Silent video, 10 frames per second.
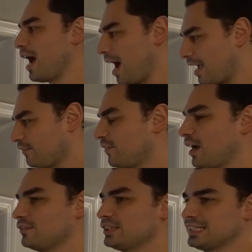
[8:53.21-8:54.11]

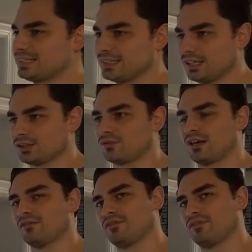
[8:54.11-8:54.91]
i5 16 gigs of RAM,